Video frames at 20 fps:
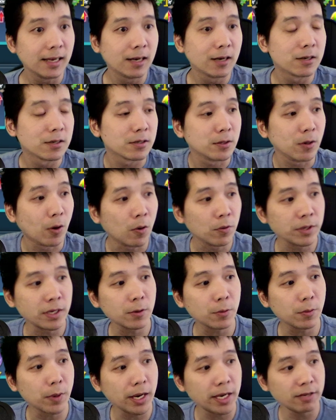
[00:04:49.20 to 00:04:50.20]
the only
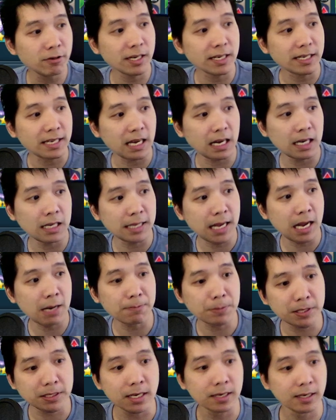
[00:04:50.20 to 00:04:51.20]
way you can get attack
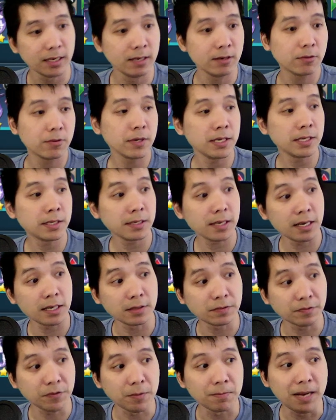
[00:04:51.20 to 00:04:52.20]
percent increase is
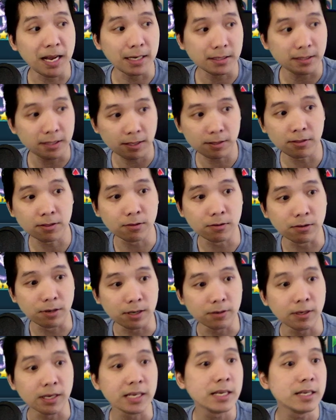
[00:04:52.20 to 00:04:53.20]
from accessory,
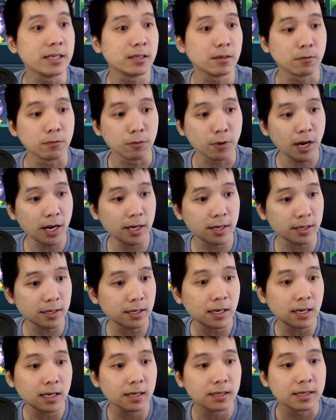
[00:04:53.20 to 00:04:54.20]
right? Either ring,
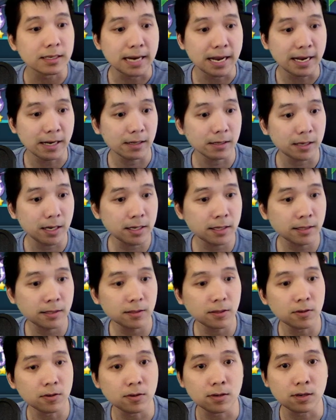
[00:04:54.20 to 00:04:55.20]
necklace,
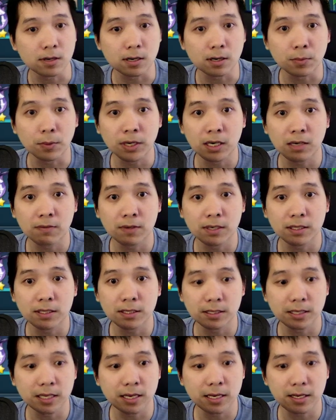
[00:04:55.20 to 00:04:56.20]
or whatever
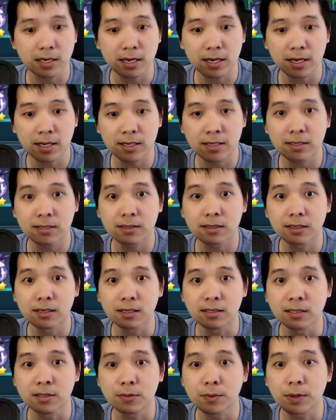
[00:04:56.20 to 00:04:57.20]
this thing is.
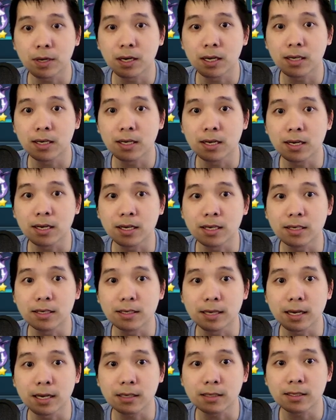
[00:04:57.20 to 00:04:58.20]
This one is
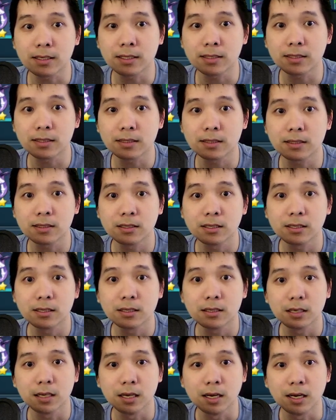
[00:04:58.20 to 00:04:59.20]
necklace
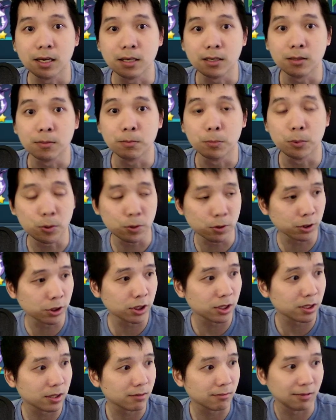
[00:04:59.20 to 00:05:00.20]
and a
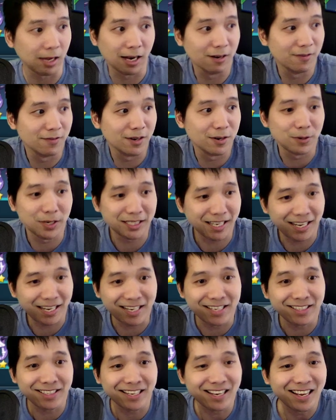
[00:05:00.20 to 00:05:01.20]
brooch, I don't know what that
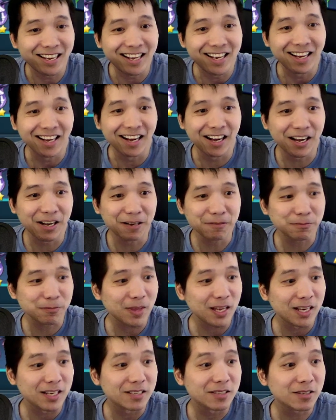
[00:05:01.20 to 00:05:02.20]
is.
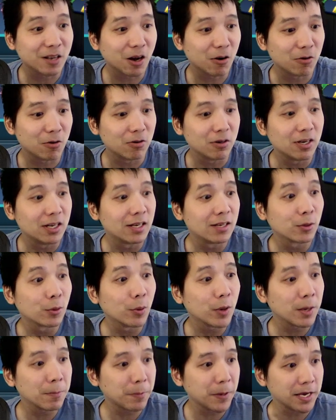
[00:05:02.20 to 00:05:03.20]
So
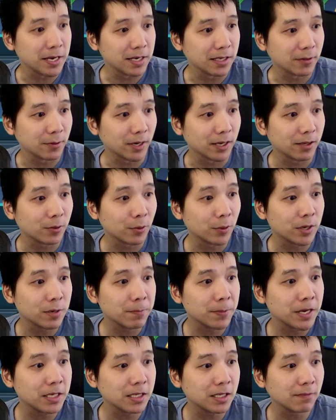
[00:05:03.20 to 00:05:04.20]
3Ps, right?
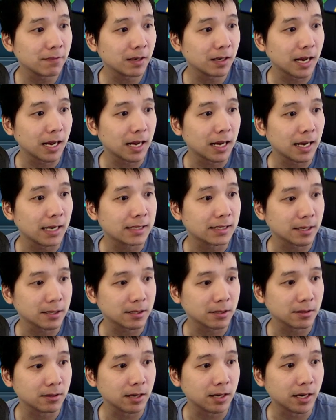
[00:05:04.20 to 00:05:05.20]
3Ps of
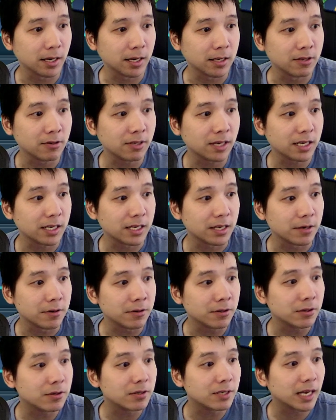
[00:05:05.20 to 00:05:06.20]
accessory here you can
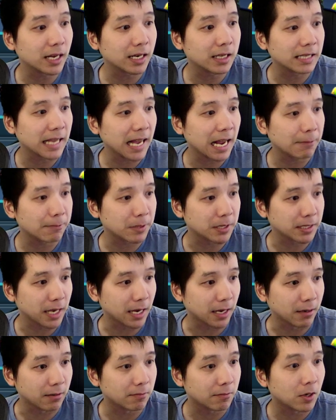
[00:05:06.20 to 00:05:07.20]
use to get attack
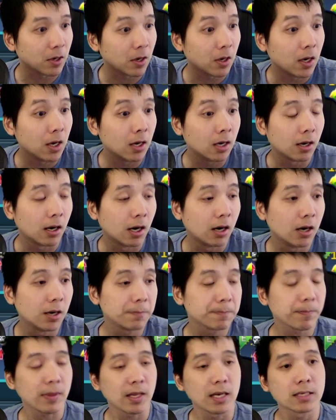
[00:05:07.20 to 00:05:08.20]
percent.
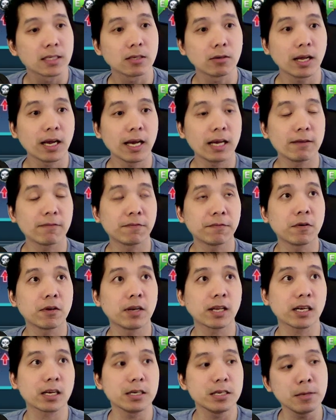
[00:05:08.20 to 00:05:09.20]
So like for
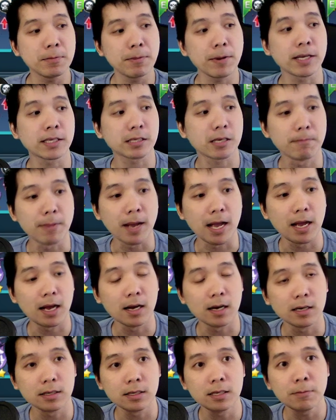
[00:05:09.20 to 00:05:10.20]
like a DPS command,
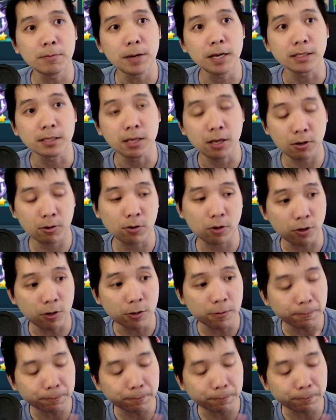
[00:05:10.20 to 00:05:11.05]
DPS hero,